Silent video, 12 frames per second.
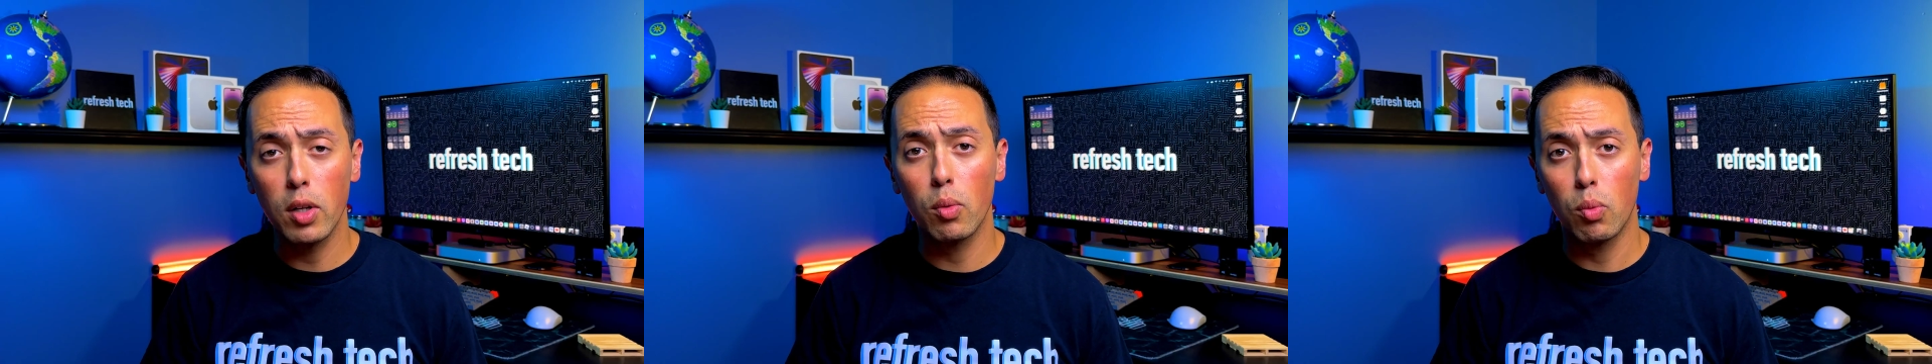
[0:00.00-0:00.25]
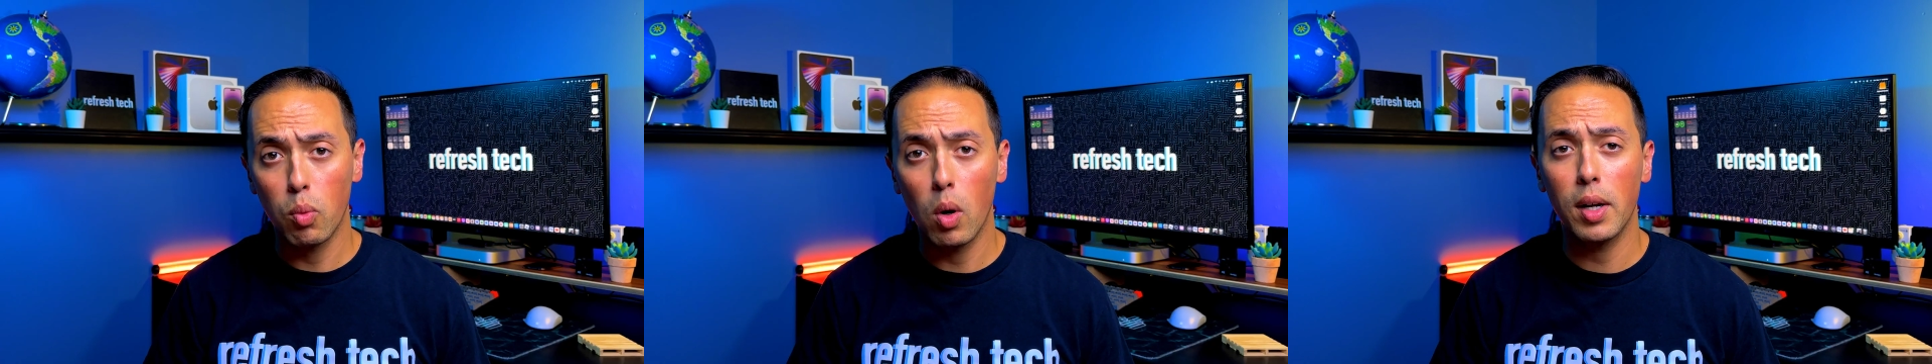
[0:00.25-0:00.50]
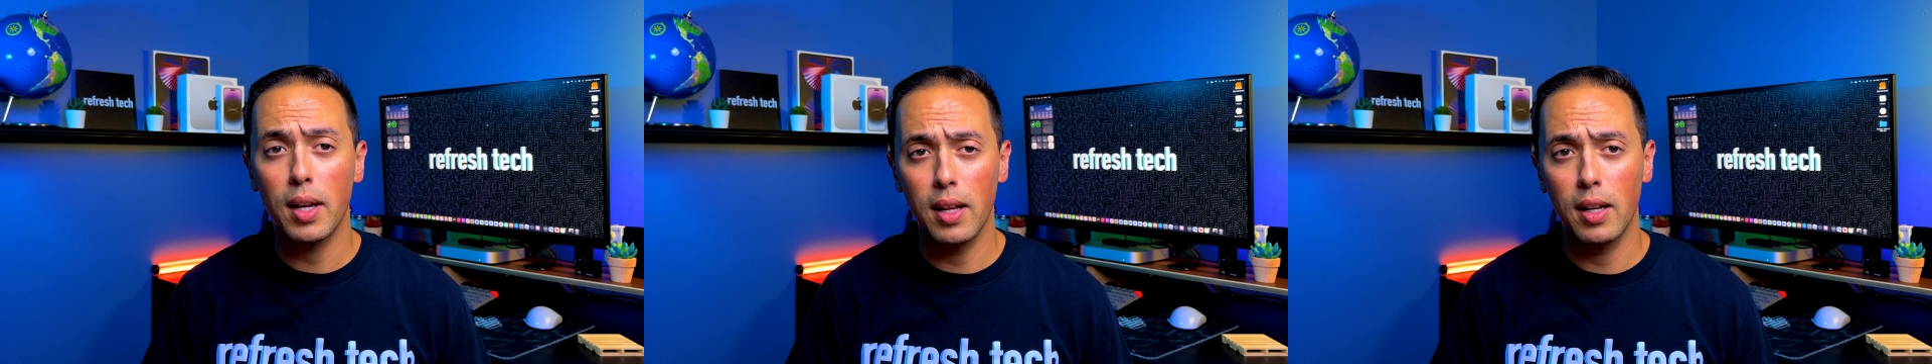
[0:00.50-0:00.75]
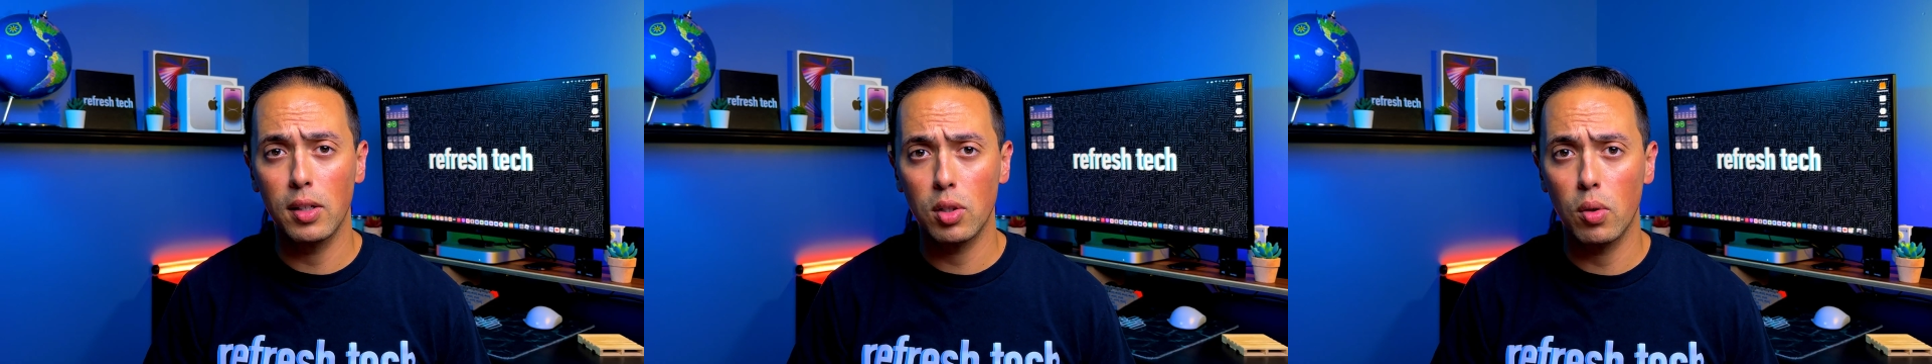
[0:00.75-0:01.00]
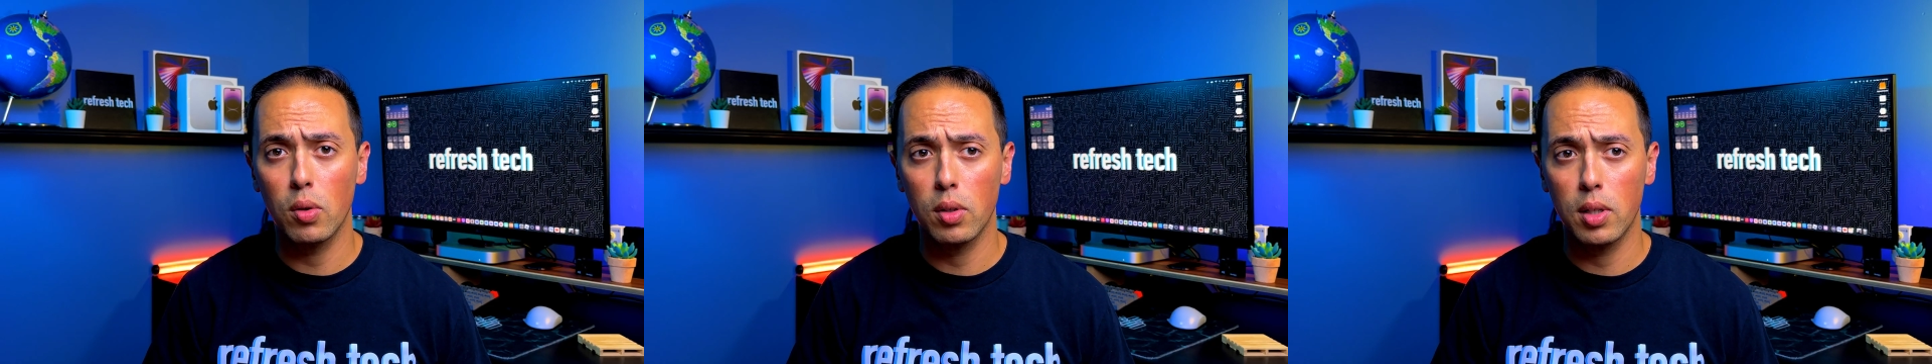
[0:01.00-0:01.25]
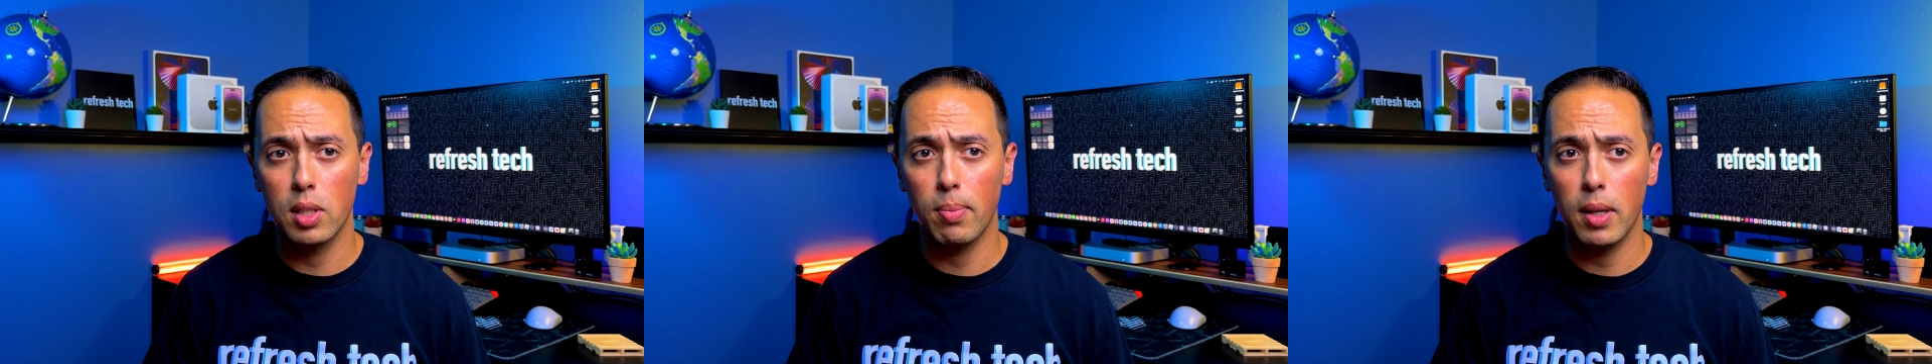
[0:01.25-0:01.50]
you're working in external
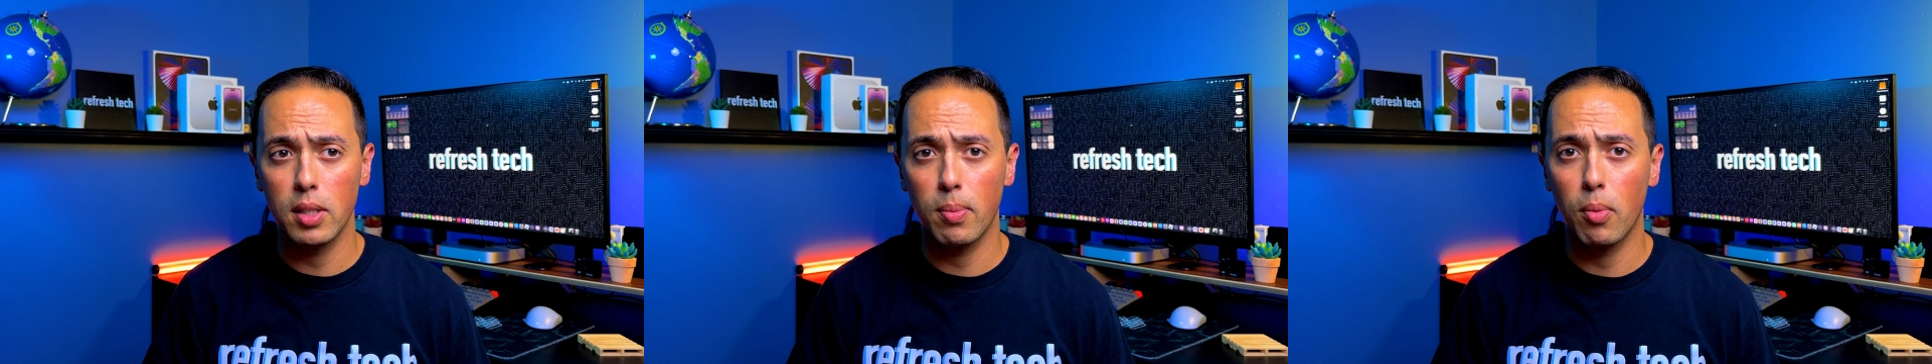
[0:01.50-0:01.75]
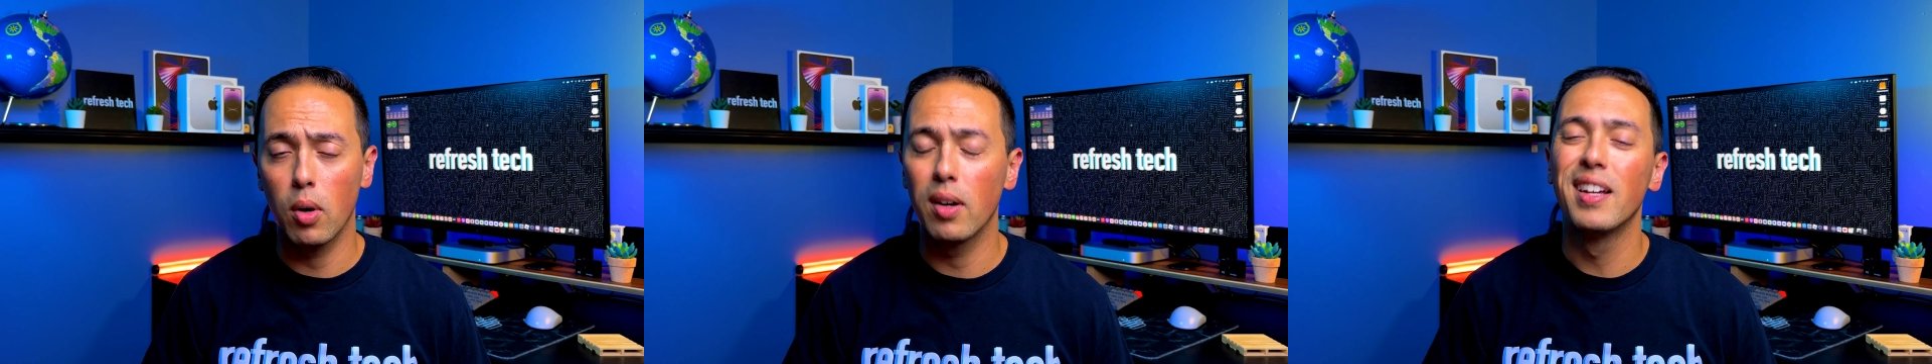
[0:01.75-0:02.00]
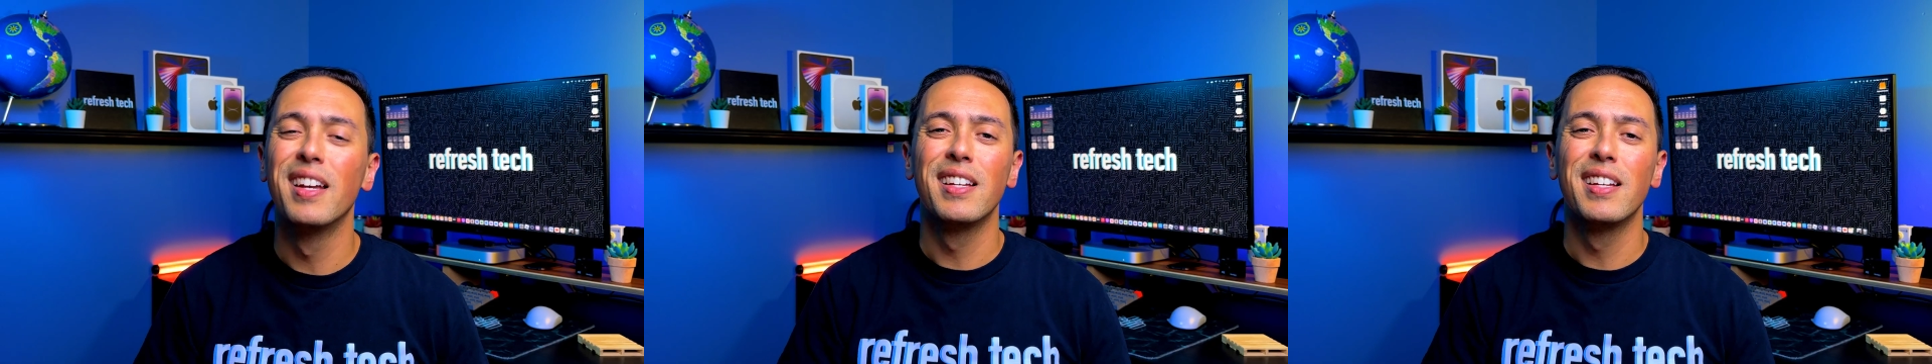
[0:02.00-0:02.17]
display support,